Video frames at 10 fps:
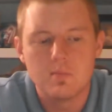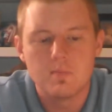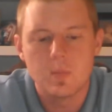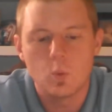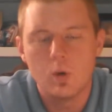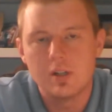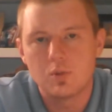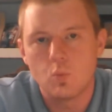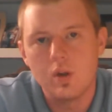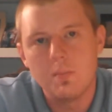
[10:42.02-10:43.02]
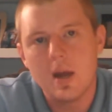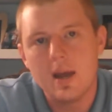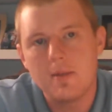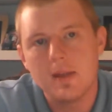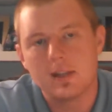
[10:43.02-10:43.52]
which we
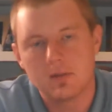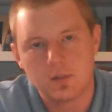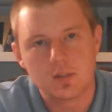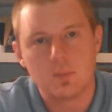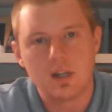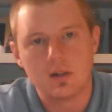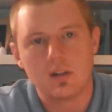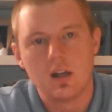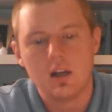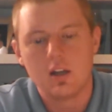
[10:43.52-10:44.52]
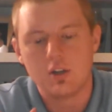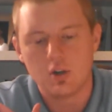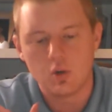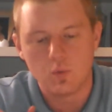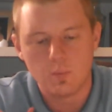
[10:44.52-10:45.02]
may think of just being,
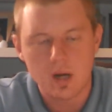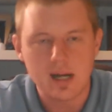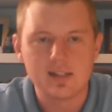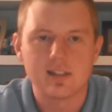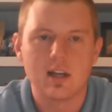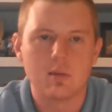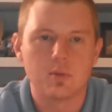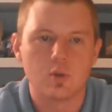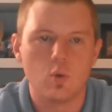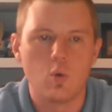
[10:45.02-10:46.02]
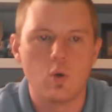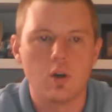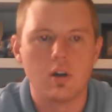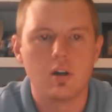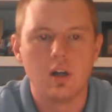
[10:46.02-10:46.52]
biceps
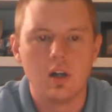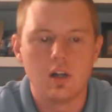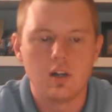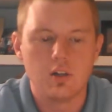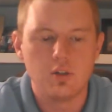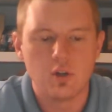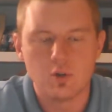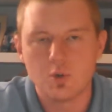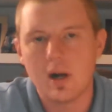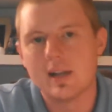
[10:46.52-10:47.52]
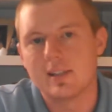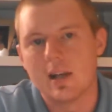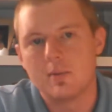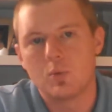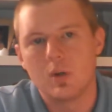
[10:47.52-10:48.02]
or,
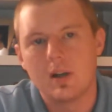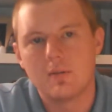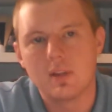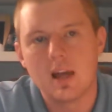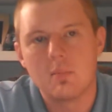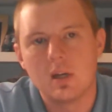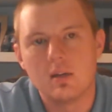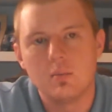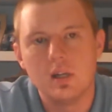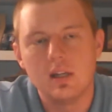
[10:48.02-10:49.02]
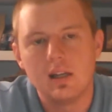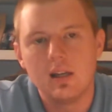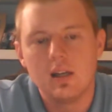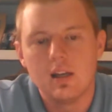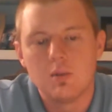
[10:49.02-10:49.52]
triceps, whatever that may be.
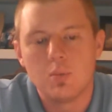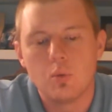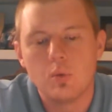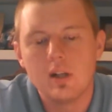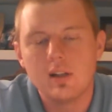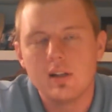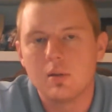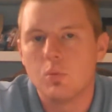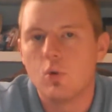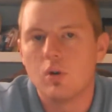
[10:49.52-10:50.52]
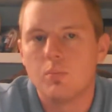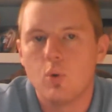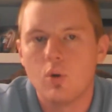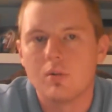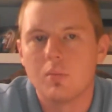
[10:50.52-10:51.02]
But really, the more
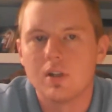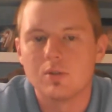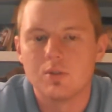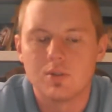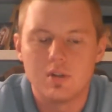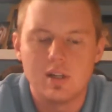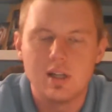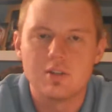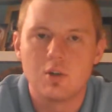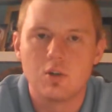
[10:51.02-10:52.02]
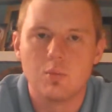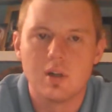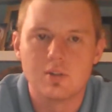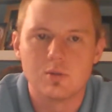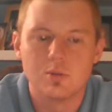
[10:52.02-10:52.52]
important muscles are the internal
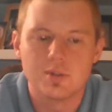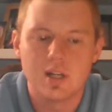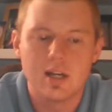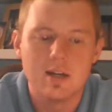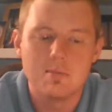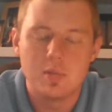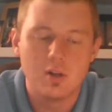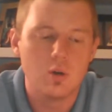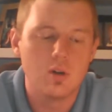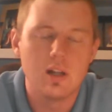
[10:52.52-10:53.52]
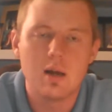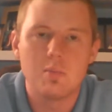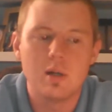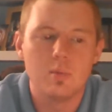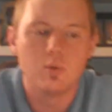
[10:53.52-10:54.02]
muscles. A lot
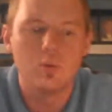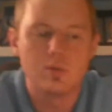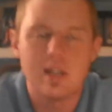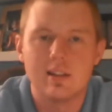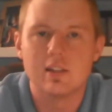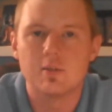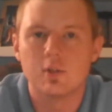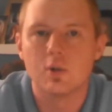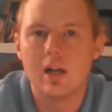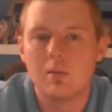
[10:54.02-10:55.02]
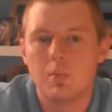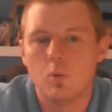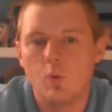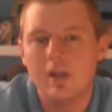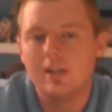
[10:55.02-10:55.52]
of people take this for granted, but
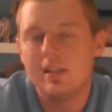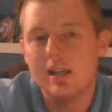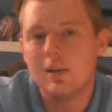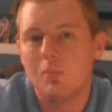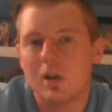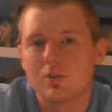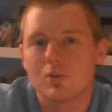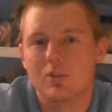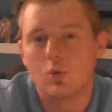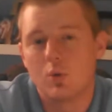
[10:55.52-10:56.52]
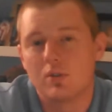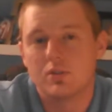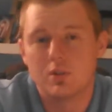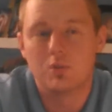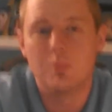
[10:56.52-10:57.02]
we need muscles in order
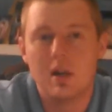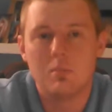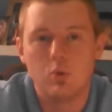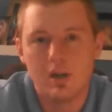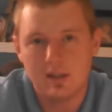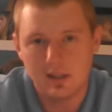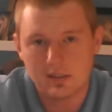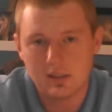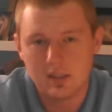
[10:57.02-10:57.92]
to remain breathing.